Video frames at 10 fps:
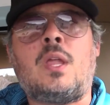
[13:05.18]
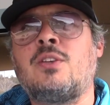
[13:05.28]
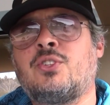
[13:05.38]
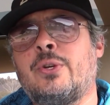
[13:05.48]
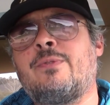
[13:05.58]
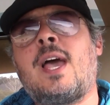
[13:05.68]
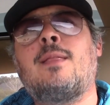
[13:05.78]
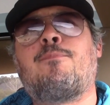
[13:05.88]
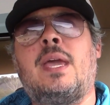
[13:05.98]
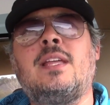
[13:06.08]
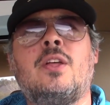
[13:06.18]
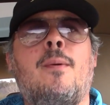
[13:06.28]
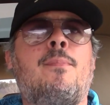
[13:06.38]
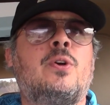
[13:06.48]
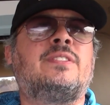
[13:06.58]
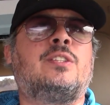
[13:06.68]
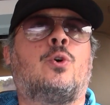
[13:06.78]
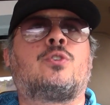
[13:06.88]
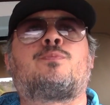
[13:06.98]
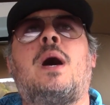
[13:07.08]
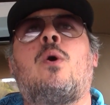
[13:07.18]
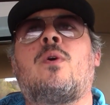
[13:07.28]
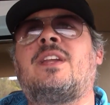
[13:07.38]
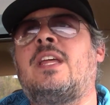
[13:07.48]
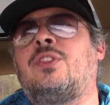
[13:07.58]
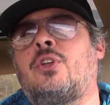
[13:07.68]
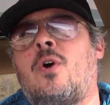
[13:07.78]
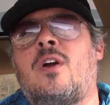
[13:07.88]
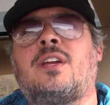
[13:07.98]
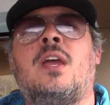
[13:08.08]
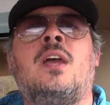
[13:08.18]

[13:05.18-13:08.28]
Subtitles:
So you've got big numbers in horsepower and in torque.